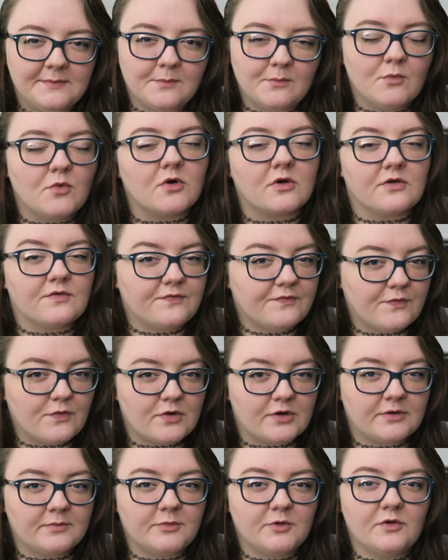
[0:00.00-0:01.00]
more
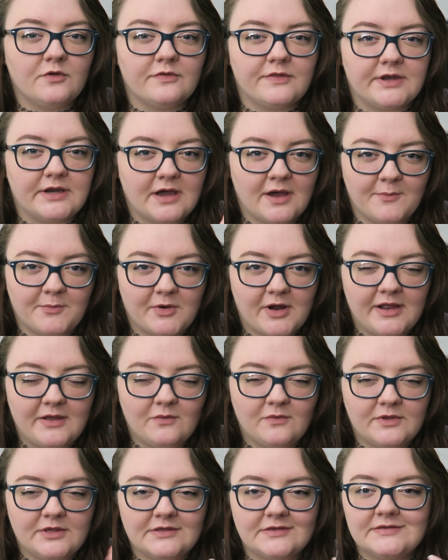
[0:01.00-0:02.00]
affordable than upright
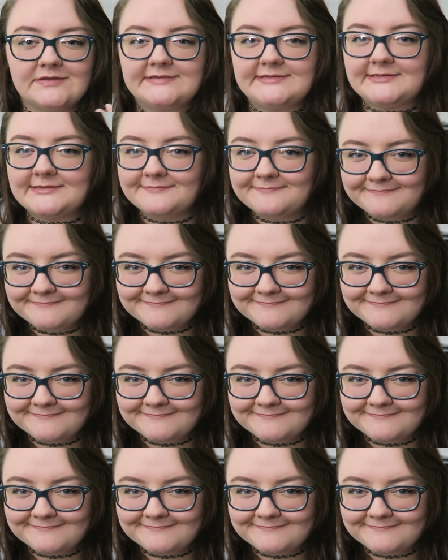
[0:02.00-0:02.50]
wheels.